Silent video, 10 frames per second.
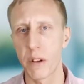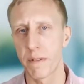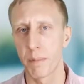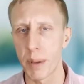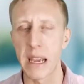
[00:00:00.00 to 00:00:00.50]
but
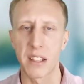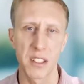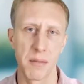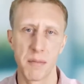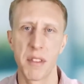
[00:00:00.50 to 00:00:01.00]
we've
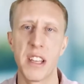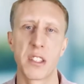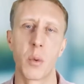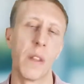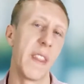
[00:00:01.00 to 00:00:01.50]
picked
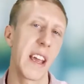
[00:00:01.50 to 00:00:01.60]
this one.